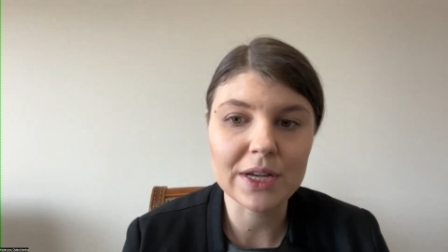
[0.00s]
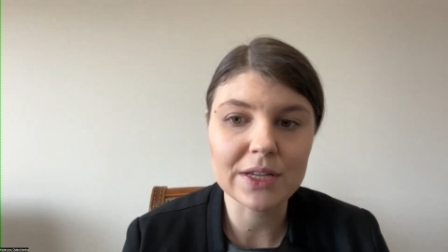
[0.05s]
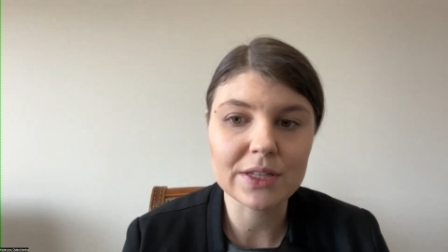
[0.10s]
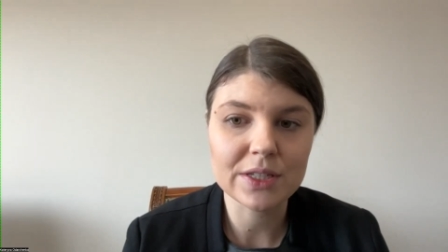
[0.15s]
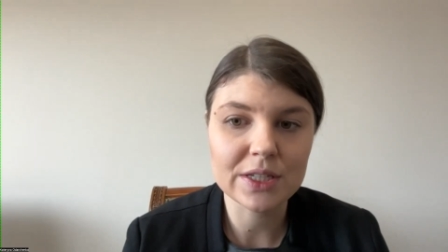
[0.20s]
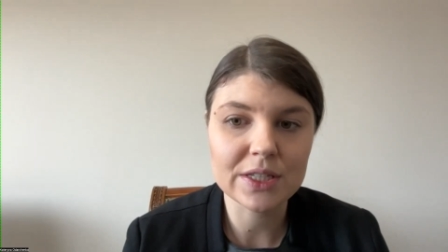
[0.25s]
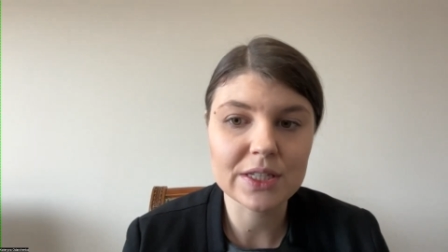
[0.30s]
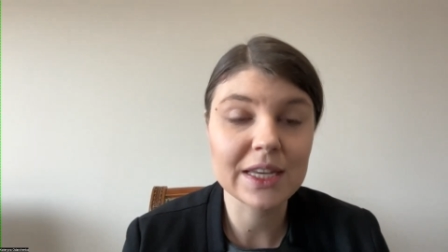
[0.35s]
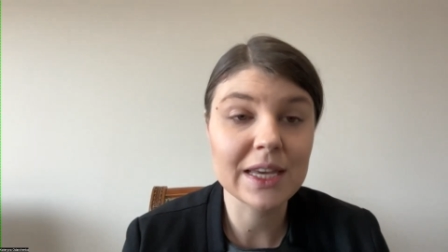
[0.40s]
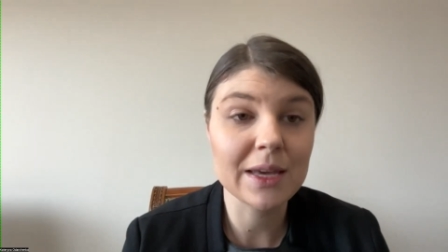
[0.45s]
why
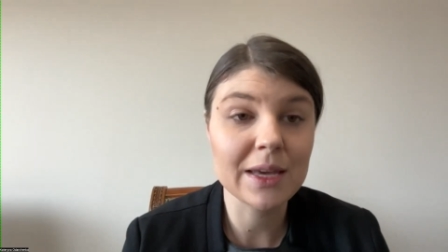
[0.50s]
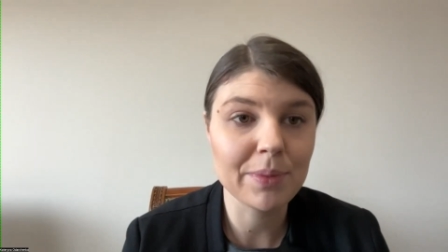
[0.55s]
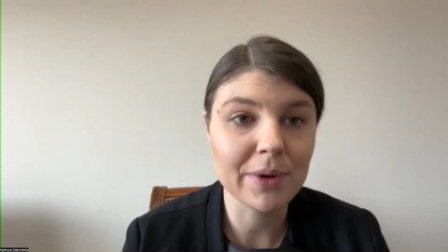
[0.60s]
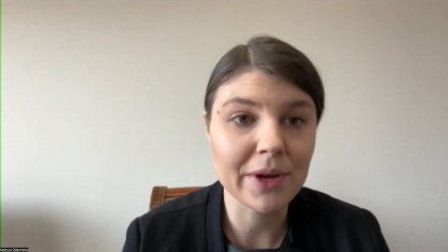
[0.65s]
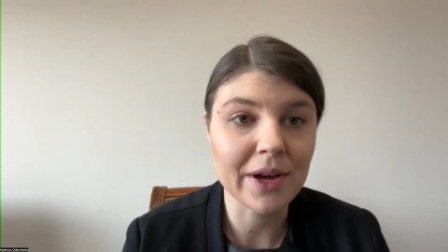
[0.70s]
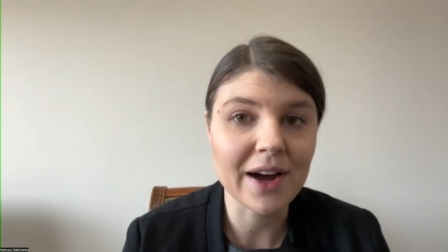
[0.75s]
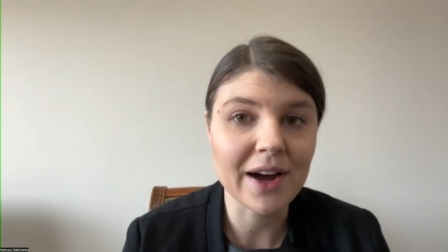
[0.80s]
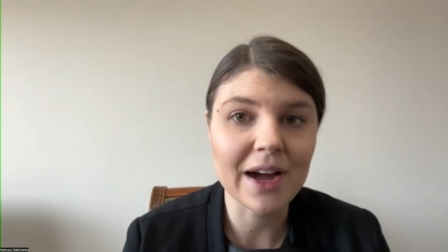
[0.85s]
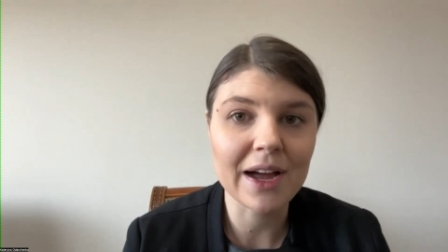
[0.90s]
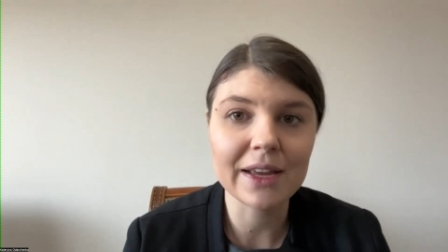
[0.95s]
this
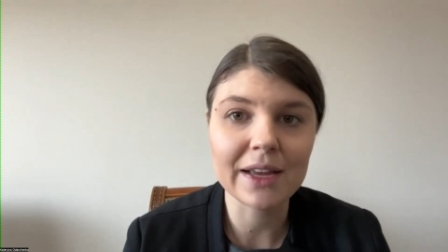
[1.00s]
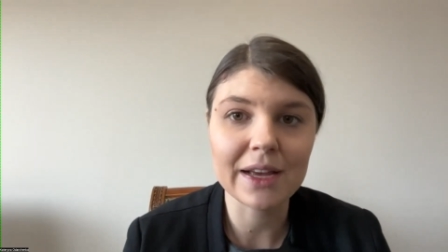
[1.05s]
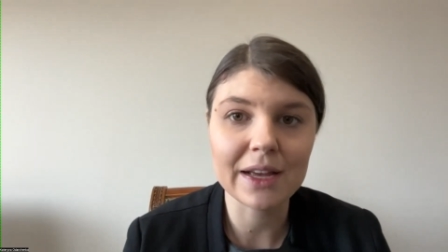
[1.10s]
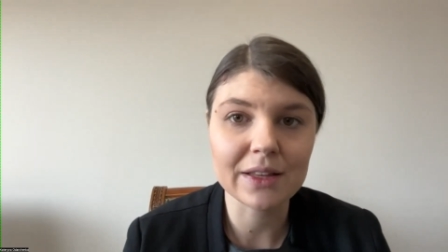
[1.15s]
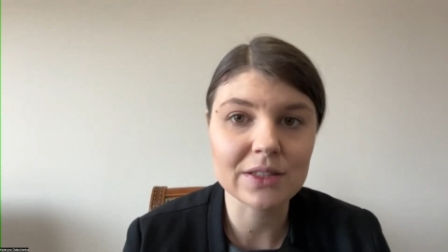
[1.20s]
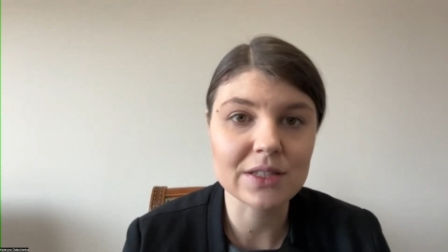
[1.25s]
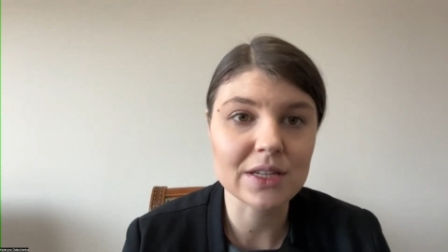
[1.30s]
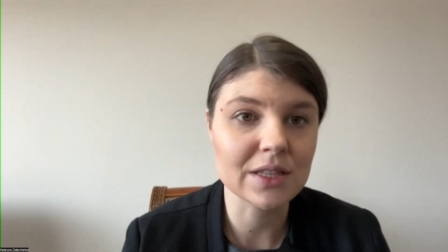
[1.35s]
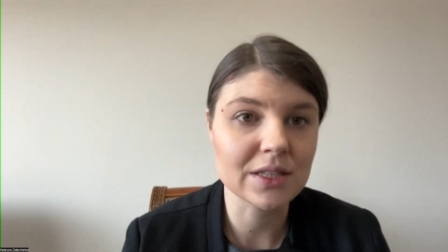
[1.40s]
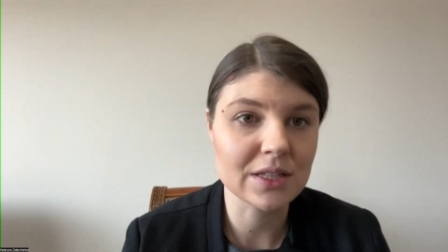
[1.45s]
KPI
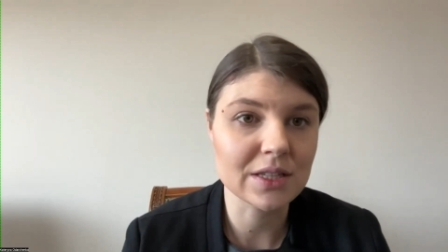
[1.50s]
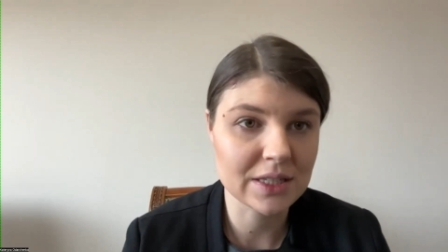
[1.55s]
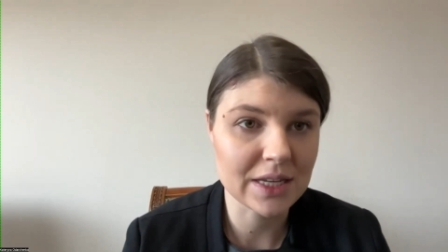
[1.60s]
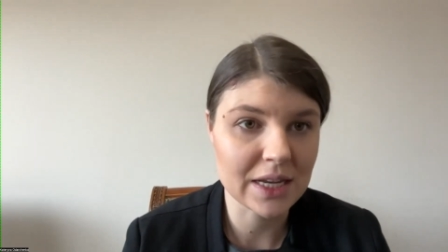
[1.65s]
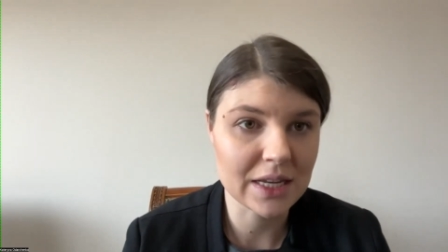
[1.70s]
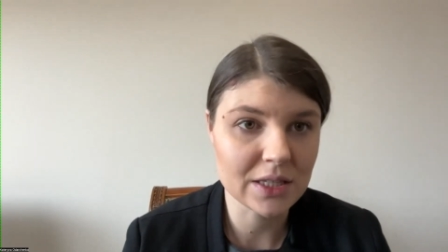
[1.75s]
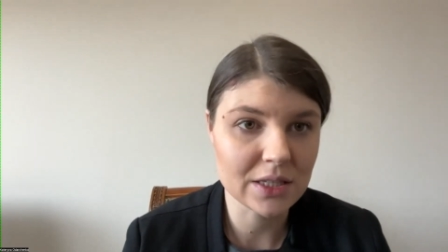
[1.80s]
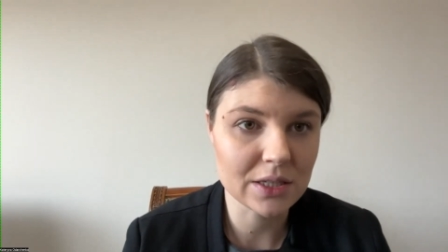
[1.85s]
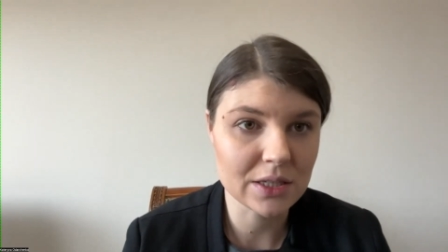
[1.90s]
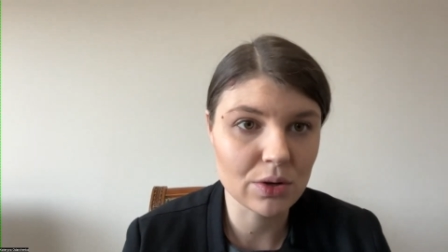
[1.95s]
and
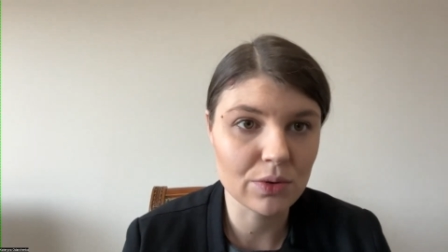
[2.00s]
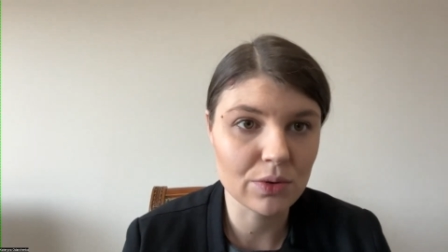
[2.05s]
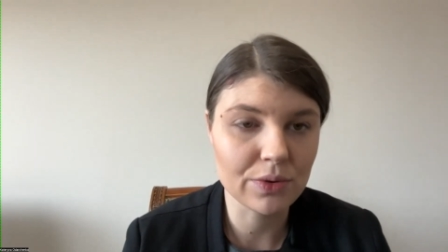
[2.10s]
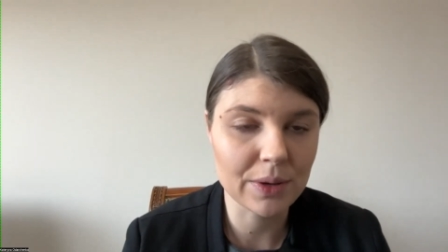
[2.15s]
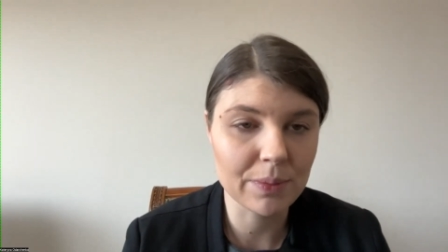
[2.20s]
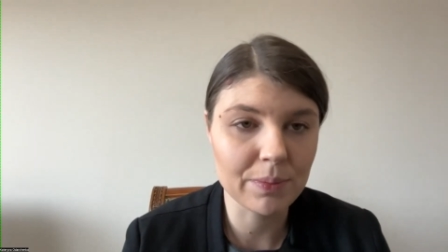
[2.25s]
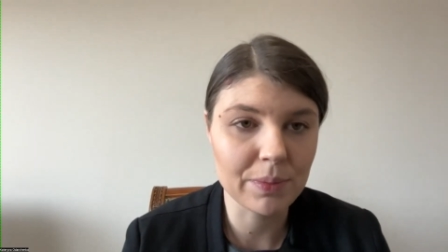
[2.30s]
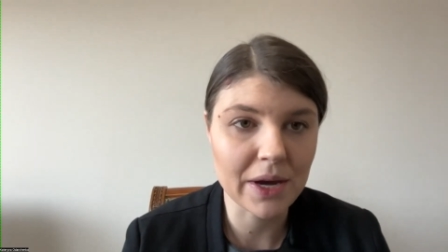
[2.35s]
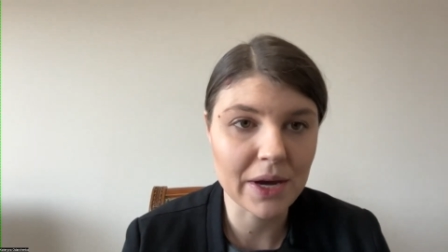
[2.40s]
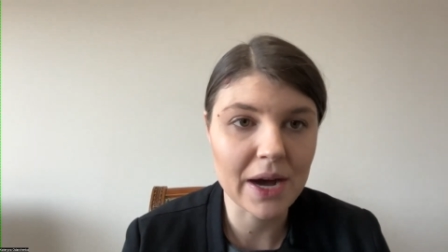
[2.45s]
understanding of
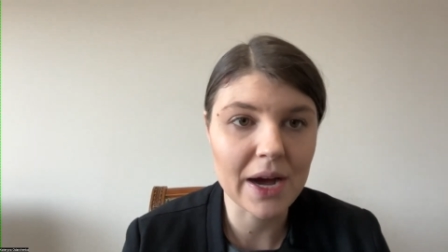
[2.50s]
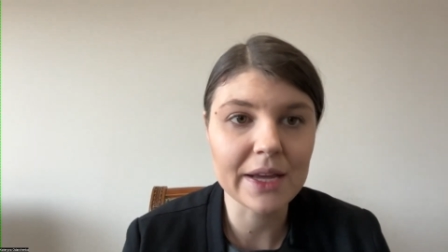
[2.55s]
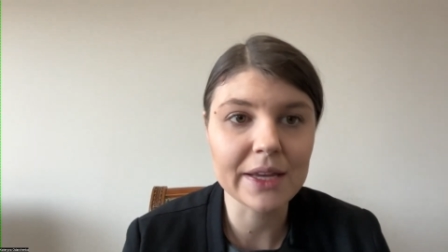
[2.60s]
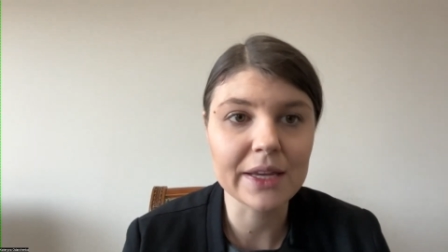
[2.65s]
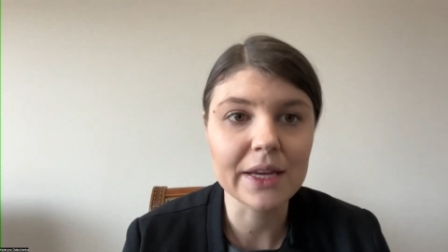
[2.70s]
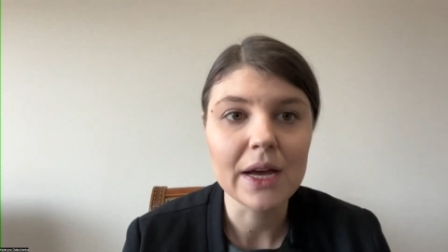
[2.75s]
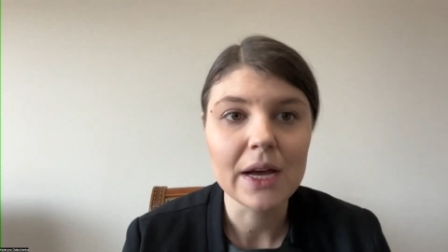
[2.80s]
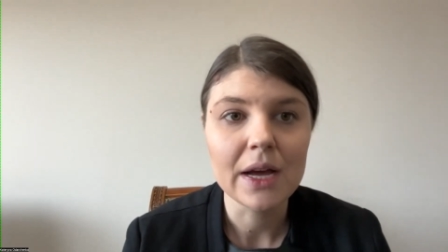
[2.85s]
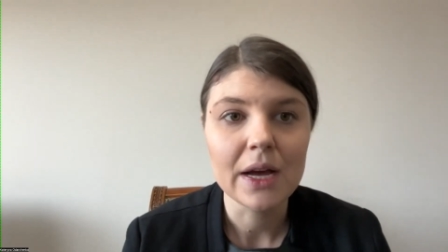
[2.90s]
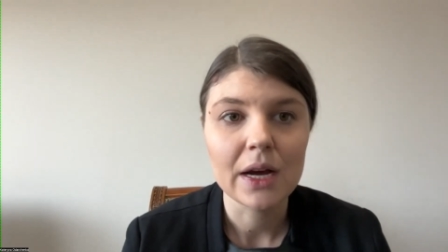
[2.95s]

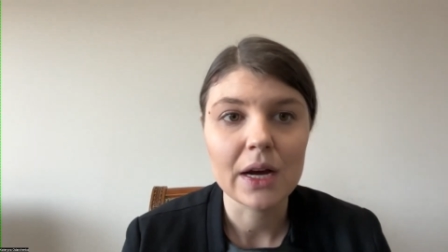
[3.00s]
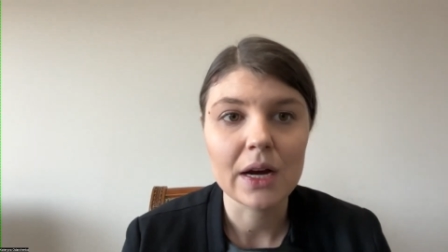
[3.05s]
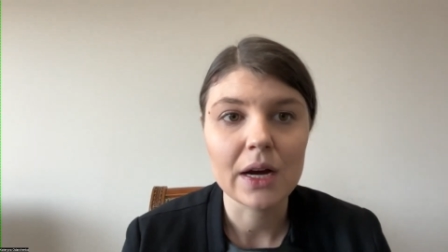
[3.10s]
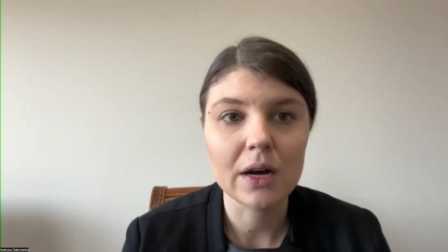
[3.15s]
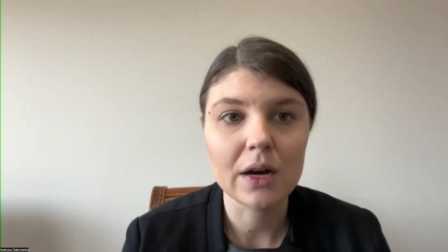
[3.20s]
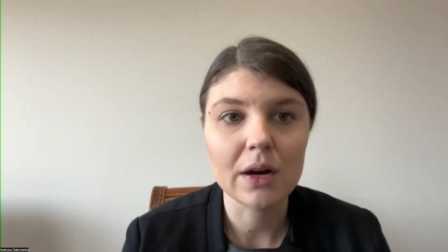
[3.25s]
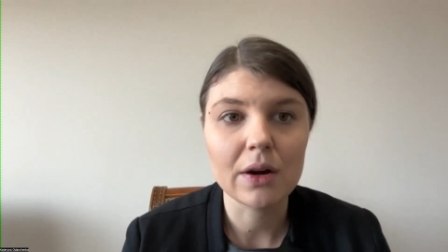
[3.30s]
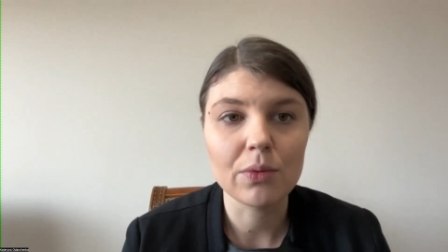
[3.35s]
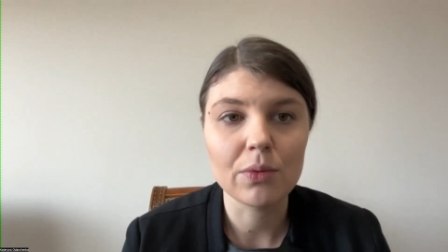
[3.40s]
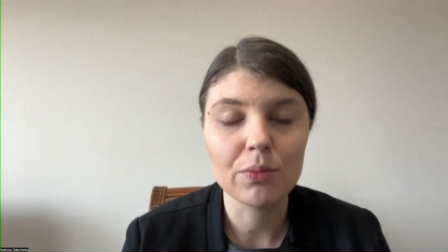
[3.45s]
KPI
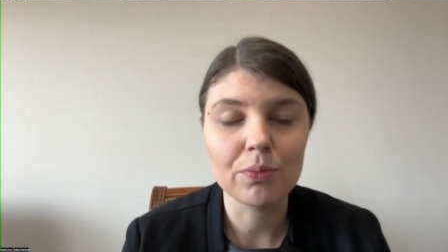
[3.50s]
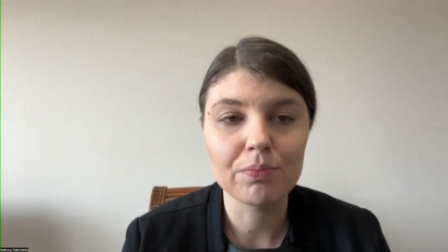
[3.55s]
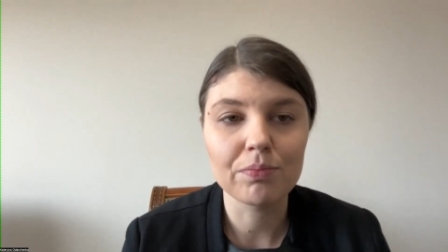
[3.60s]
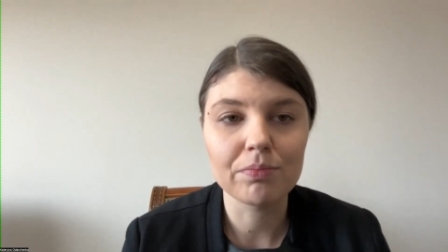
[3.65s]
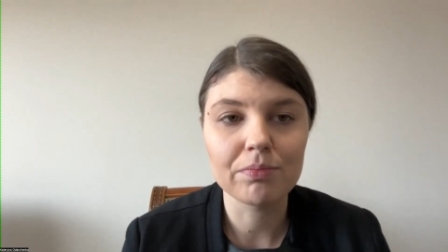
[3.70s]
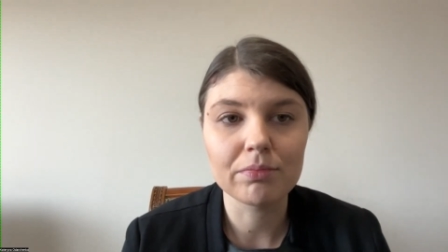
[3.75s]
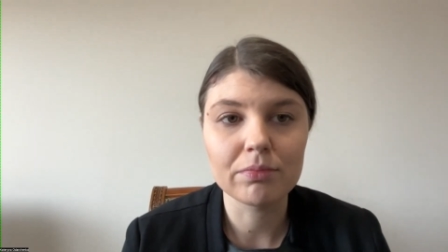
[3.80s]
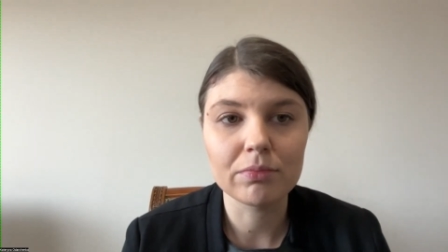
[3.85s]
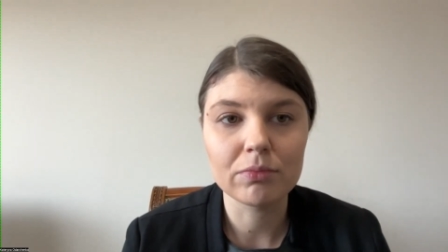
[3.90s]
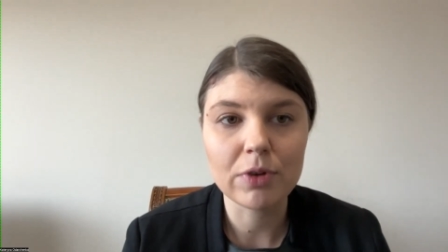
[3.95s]

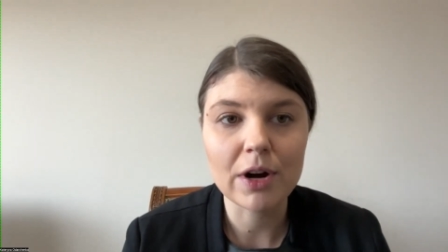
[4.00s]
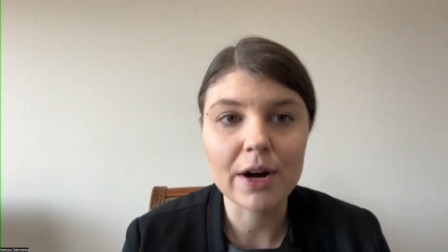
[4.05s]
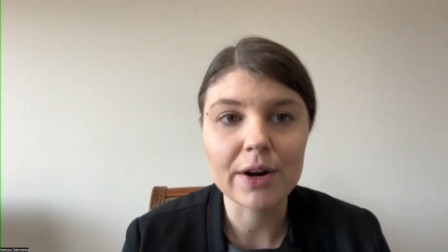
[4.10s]
mm,